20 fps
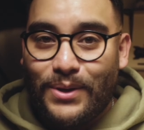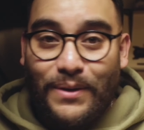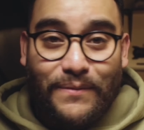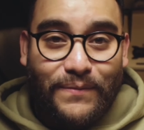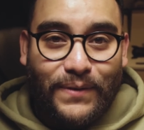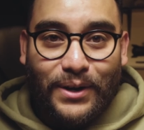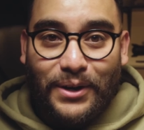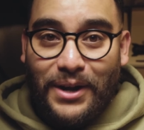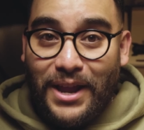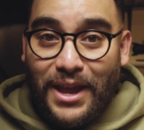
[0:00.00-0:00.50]
I
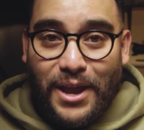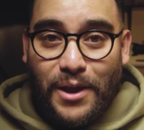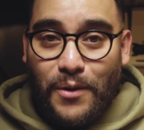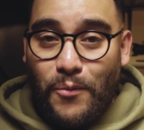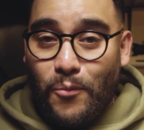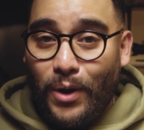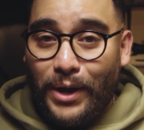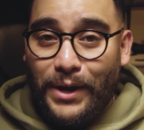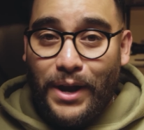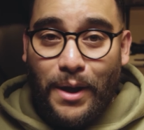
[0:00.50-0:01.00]
figured, hey,
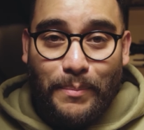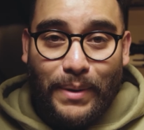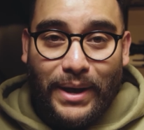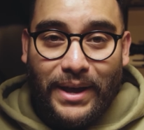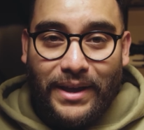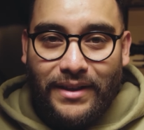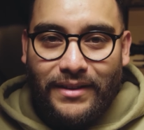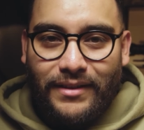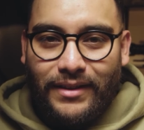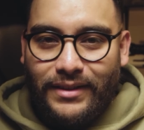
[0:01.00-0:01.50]
why not buy
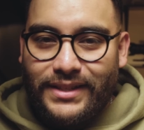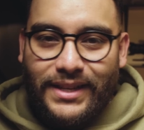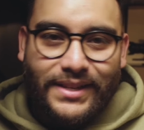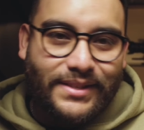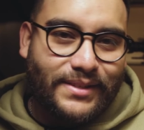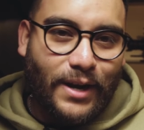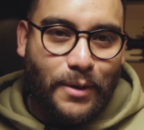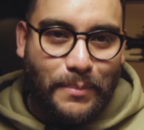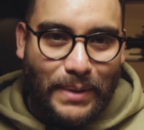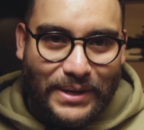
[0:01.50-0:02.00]
it and test
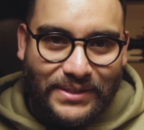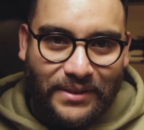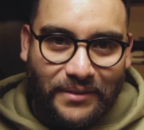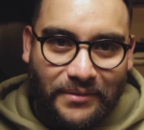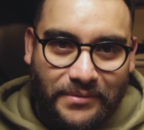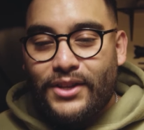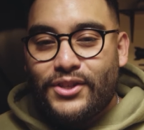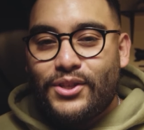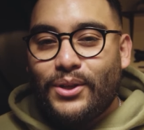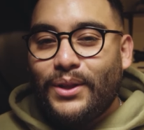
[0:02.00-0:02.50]
it out myself?
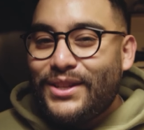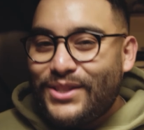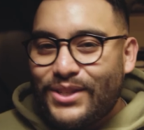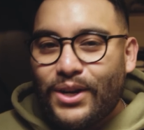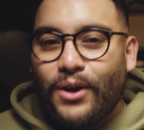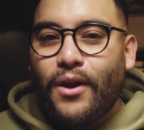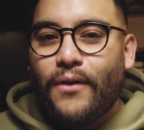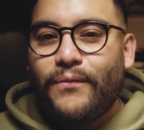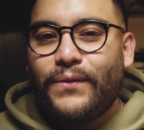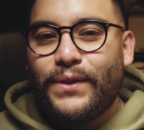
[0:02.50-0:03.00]
So let's
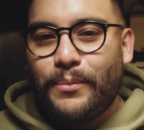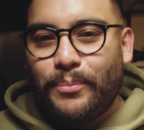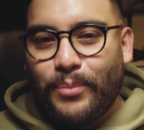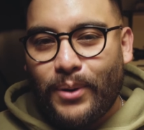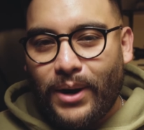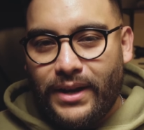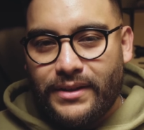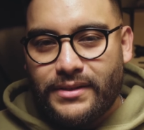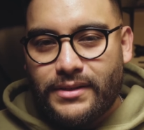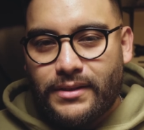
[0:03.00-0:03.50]
start off with the
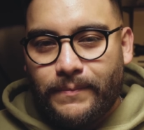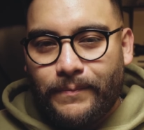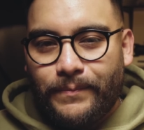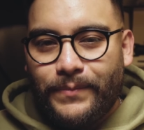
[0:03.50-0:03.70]
price.